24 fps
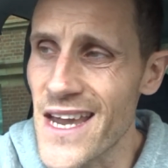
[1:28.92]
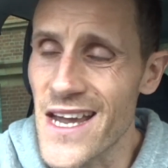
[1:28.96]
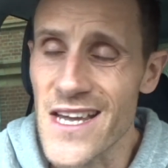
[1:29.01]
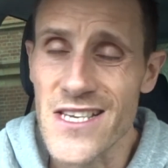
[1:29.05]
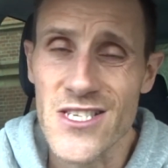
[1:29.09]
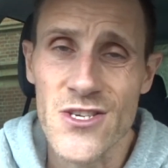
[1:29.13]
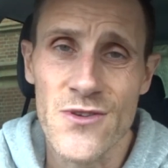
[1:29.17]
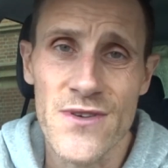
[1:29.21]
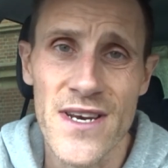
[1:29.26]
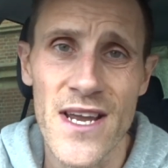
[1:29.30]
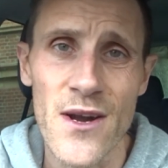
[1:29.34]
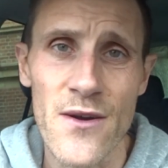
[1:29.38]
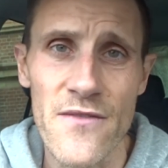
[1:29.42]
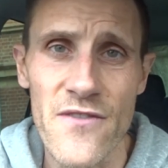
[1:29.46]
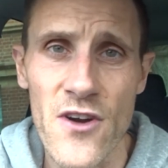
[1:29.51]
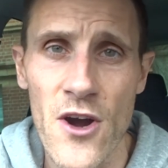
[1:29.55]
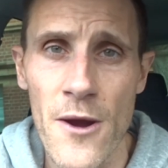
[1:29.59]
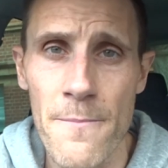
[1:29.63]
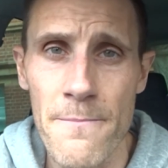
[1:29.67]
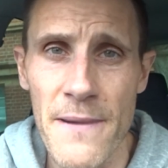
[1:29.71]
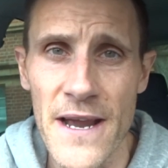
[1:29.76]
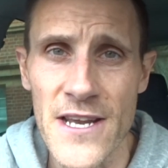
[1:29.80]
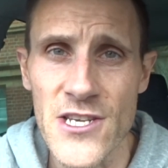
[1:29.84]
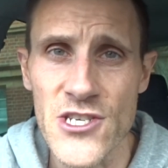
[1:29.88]
so now I've got
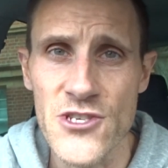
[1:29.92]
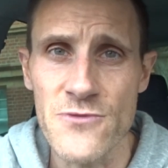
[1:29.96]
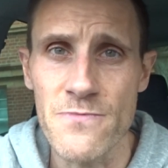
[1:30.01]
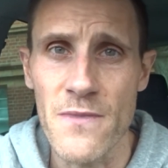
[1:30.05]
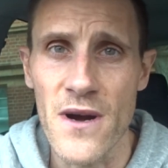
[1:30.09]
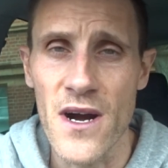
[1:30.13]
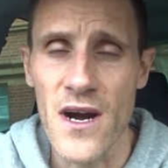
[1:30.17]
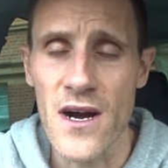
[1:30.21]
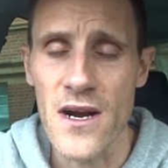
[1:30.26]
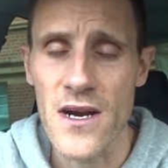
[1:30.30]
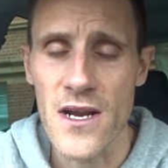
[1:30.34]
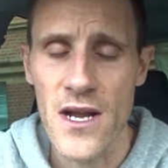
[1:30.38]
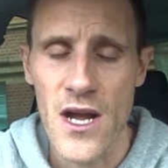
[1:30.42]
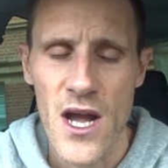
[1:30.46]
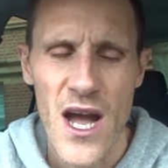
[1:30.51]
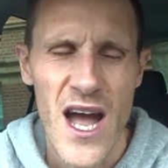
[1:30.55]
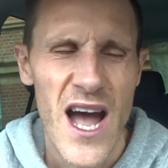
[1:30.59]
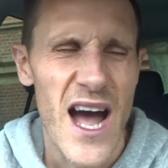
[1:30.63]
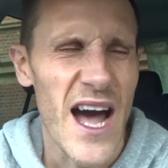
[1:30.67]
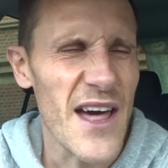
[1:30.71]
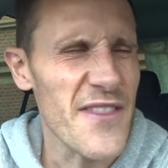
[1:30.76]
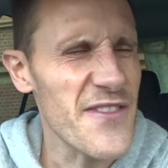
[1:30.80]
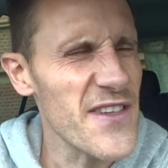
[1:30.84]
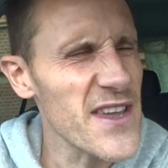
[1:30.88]
a benchmark.
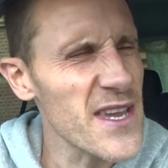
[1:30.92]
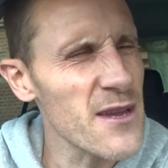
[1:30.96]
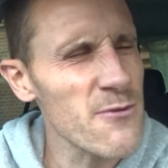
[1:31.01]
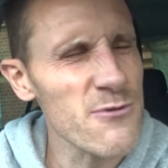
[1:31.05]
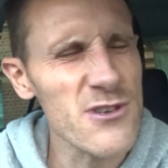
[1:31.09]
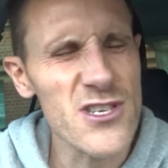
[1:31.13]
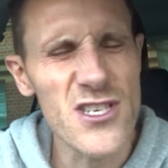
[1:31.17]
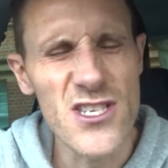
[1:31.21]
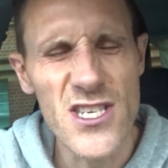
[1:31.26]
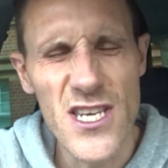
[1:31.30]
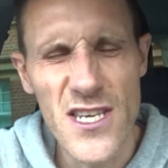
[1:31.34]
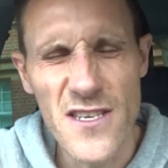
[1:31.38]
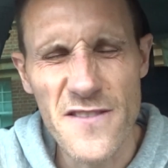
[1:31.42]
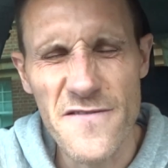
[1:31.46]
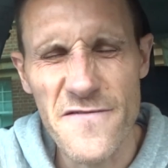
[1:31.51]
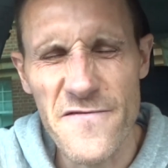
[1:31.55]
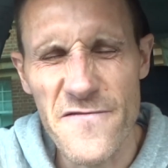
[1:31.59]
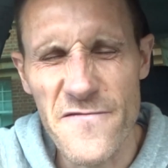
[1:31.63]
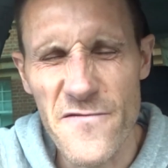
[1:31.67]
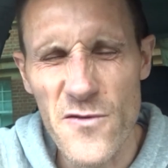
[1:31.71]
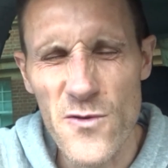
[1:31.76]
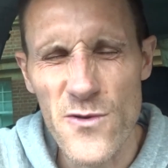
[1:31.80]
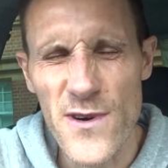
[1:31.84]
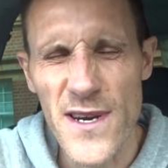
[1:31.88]
I think it was
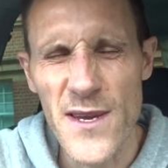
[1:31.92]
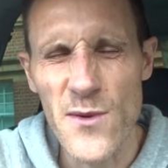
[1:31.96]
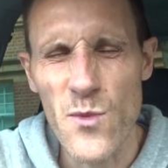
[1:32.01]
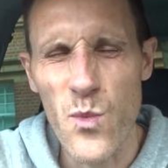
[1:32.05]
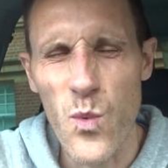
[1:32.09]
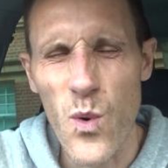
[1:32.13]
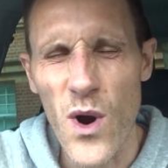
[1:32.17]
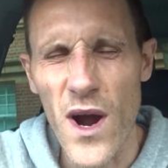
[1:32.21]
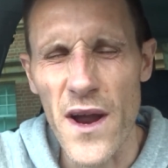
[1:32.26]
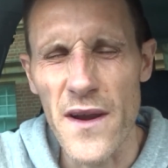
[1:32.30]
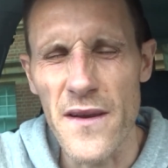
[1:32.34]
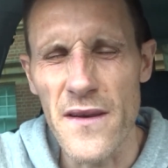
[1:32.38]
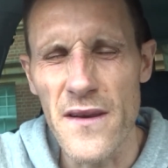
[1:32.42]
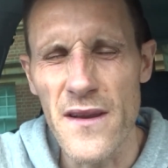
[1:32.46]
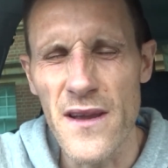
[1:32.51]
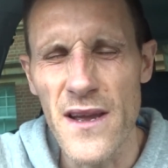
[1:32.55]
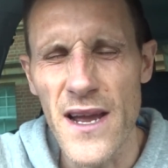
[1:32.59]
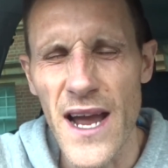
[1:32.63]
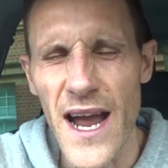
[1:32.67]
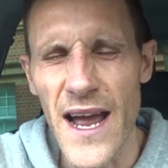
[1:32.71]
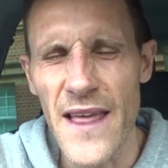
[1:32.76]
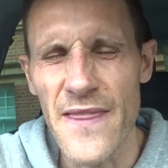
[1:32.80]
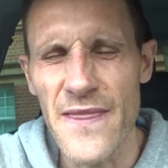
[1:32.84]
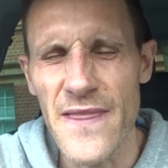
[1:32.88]
6:41
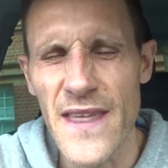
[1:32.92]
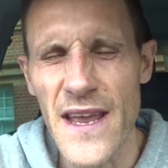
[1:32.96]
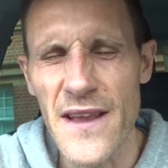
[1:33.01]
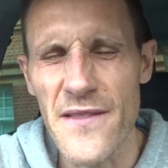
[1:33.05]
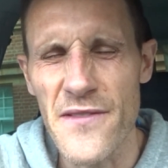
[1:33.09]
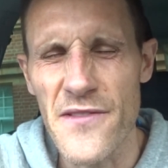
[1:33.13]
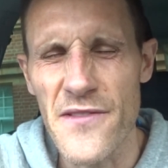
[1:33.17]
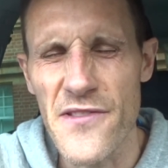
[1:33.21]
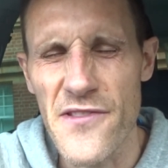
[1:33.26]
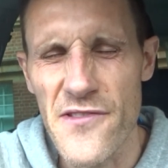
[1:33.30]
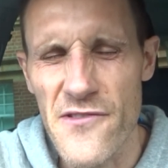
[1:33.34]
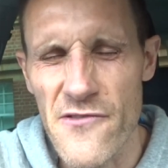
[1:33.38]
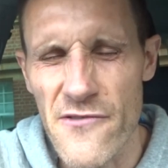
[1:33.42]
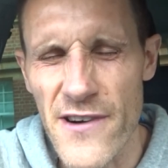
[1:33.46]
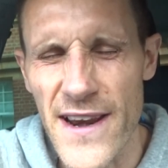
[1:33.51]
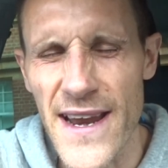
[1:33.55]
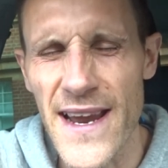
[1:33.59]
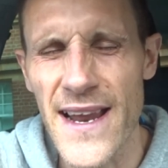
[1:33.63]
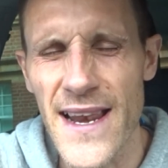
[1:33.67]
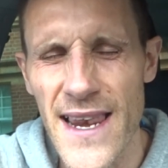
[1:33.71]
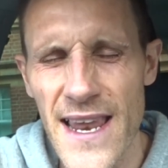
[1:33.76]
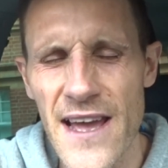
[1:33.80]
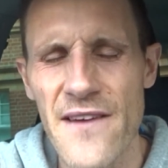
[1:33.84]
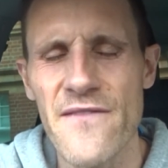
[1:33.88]
and then
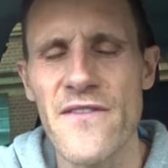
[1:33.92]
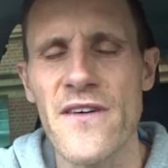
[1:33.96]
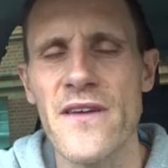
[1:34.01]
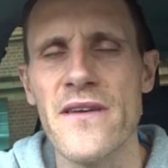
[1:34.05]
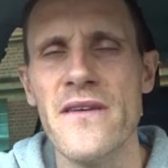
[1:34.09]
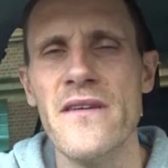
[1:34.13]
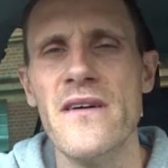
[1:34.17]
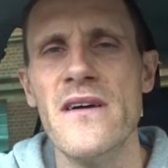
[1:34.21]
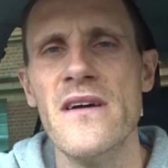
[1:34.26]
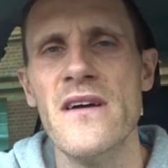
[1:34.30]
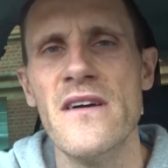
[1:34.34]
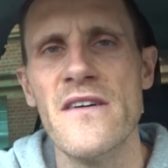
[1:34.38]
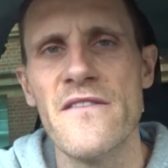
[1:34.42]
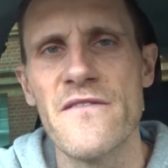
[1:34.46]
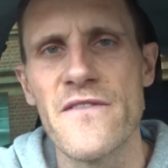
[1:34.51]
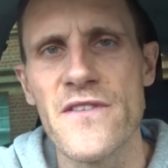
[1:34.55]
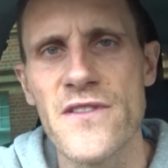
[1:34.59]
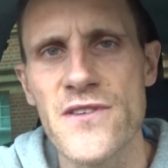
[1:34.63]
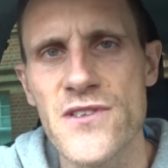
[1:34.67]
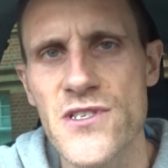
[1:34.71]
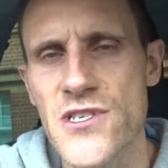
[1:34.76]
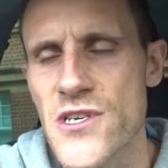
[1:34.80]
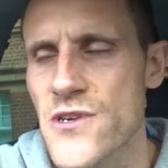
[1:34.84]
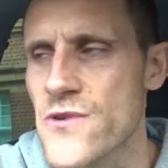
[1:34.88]
3:11 for
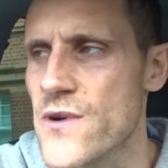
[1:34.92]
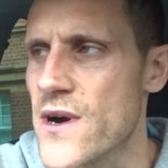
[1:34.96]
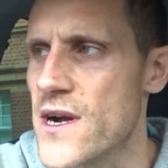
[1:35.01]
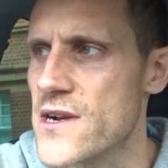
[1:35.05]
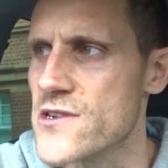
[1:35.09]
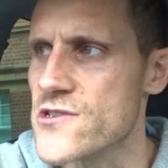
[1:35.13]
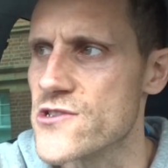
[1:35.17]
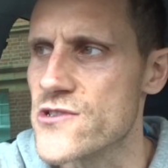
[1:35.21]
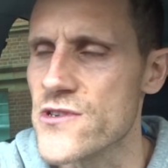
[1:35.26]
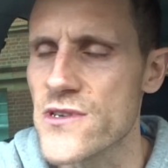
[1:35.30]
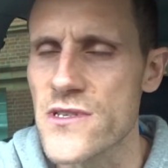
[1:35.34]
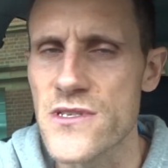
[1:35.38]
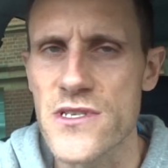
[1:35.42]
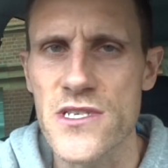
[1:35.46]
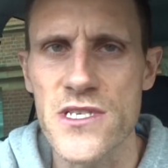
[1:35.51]
the 200.